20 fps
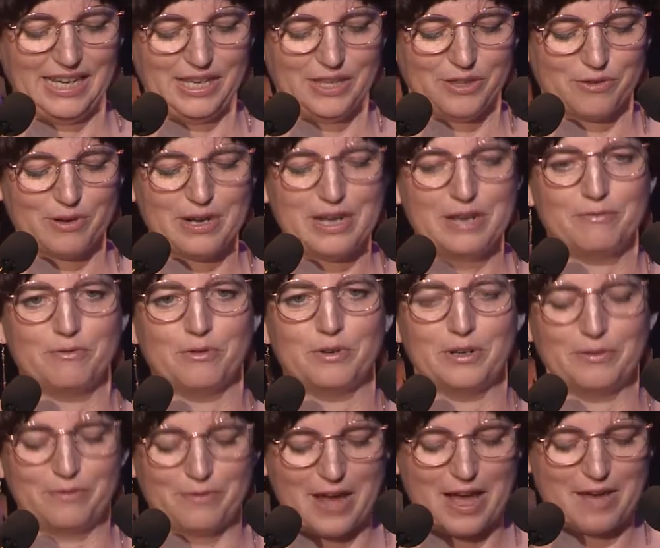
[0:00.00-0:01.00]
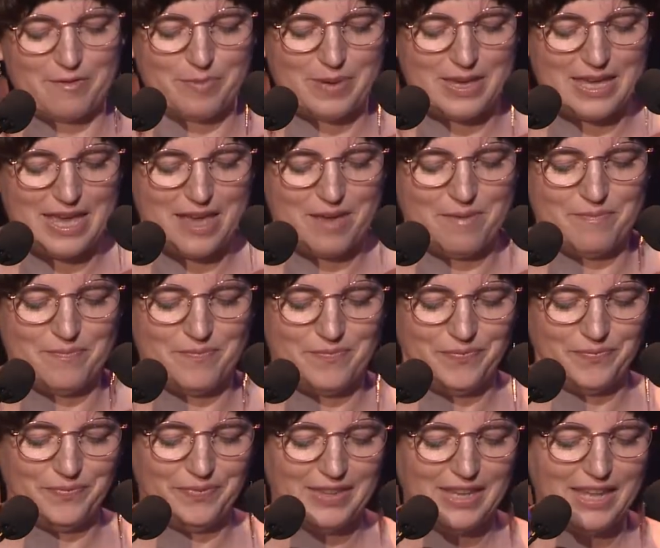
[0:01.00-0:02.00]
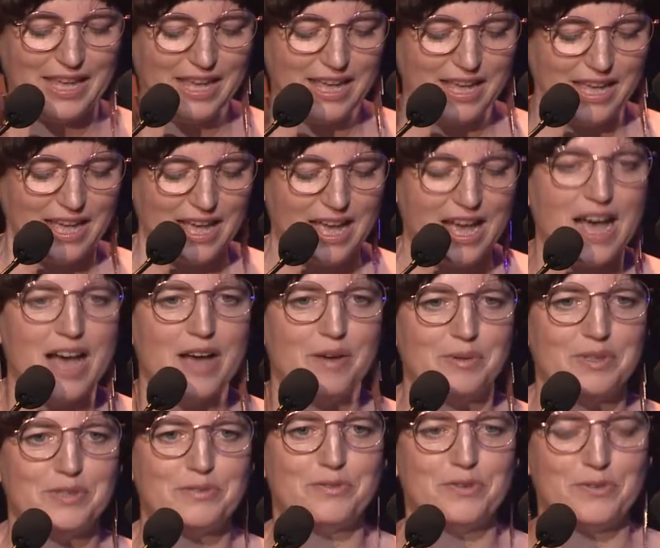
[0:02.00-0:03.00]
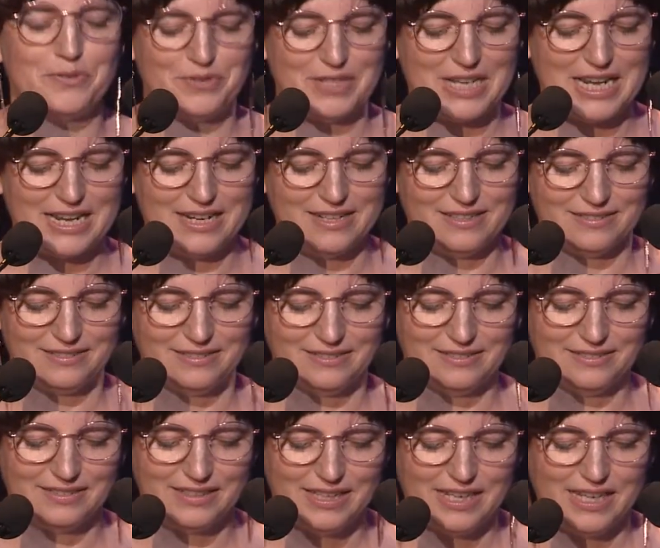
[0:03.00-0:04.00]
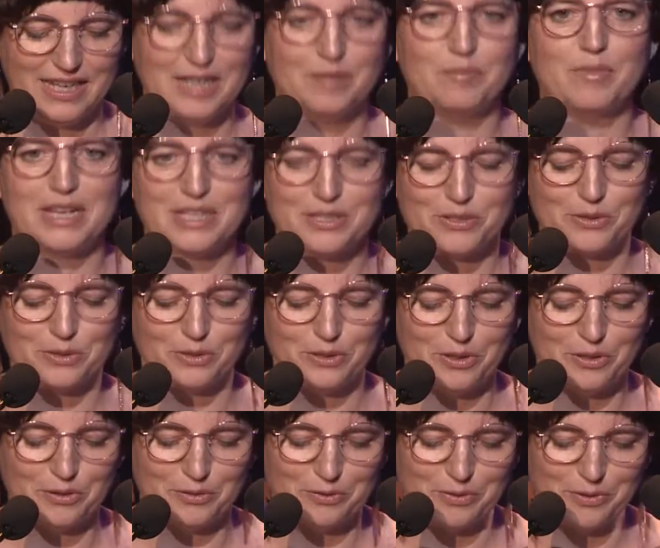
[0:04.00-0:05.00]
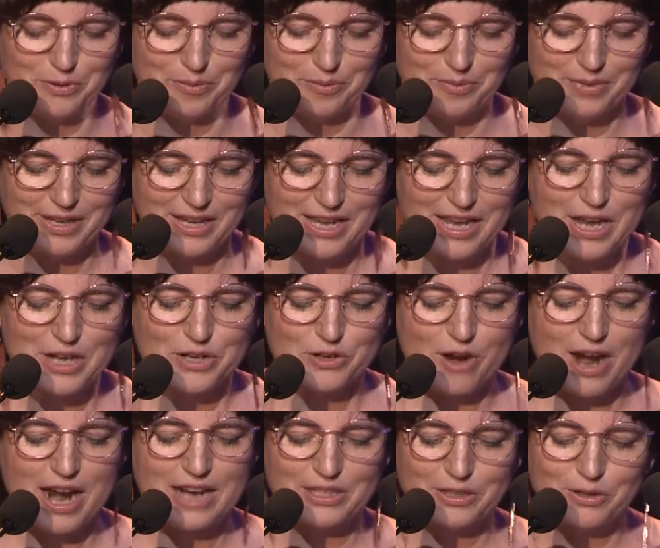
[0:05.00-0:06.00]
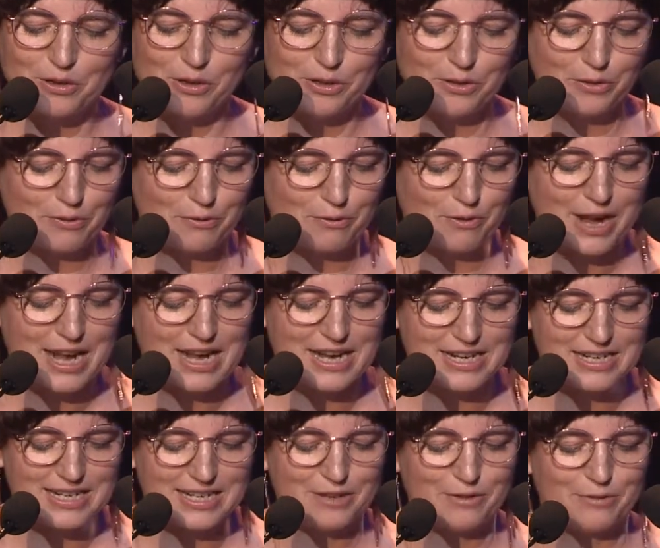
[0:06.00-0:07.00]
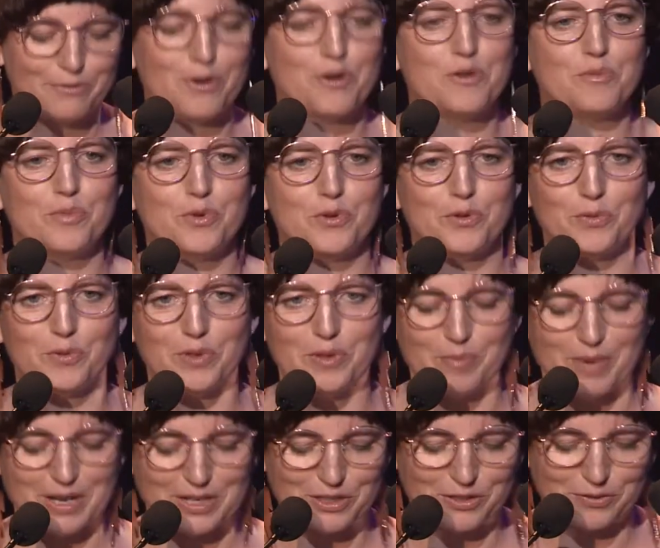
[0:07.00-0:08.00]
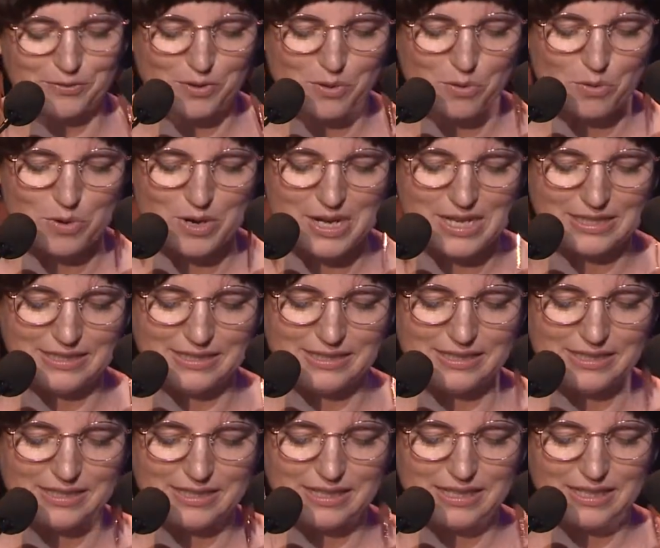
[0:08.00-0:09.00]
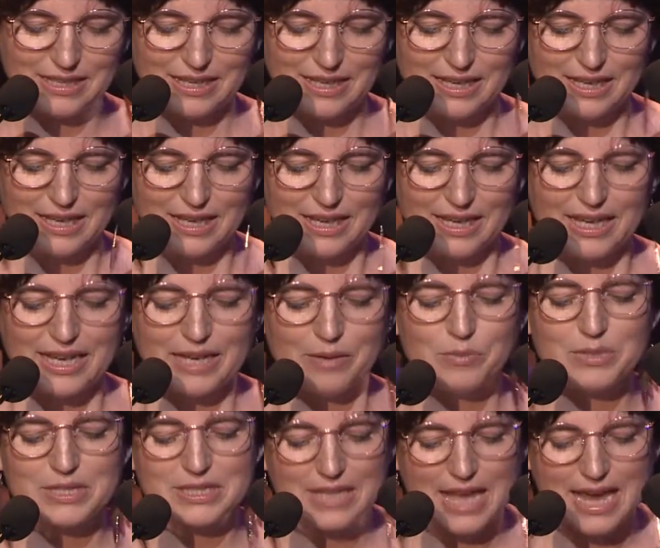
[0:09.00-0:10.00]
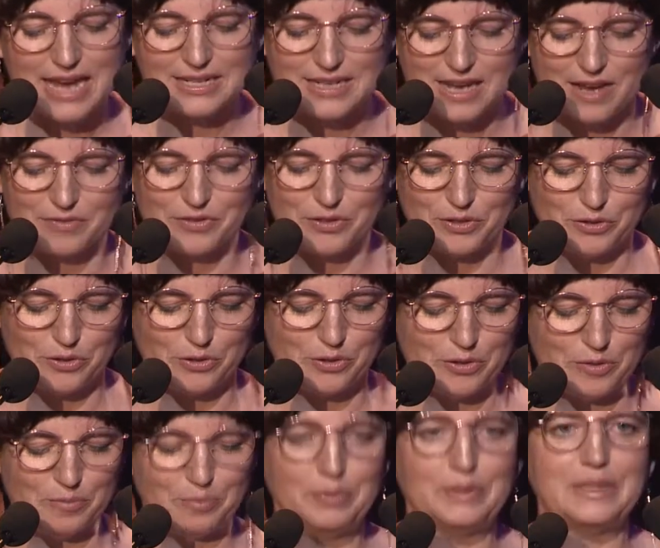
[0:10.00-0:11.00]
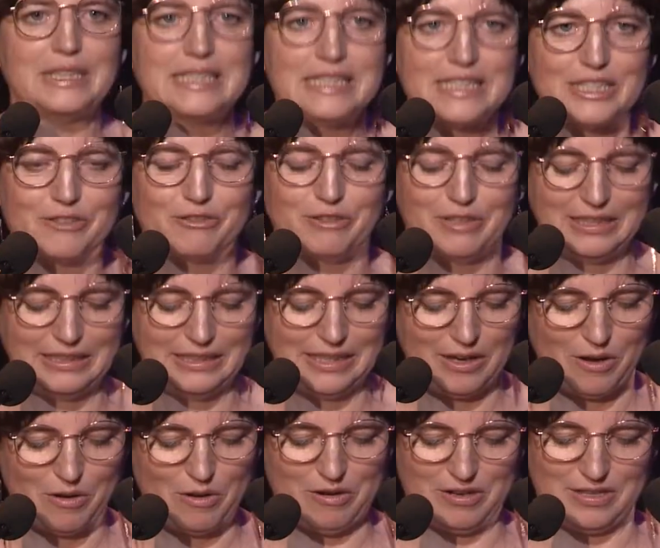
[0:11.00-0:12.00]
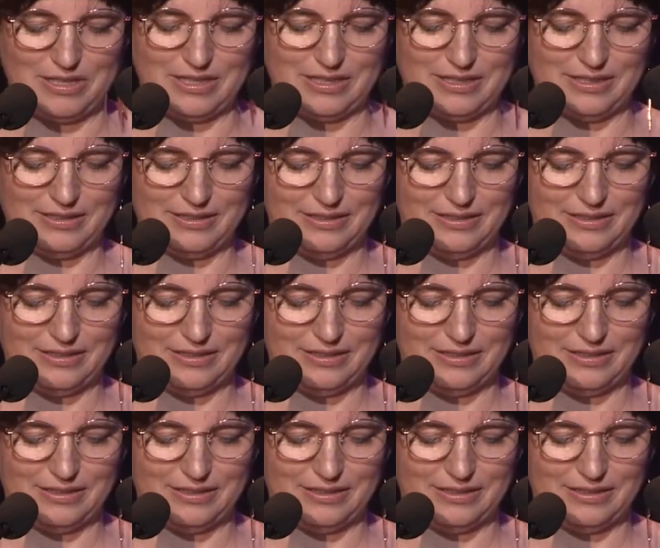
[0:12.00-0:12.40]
3:45 p.m. I was 15, in my school uniform, trying to call a friend in a phone booth with a bunch of coins. It was late afternoon, blisteringly hot.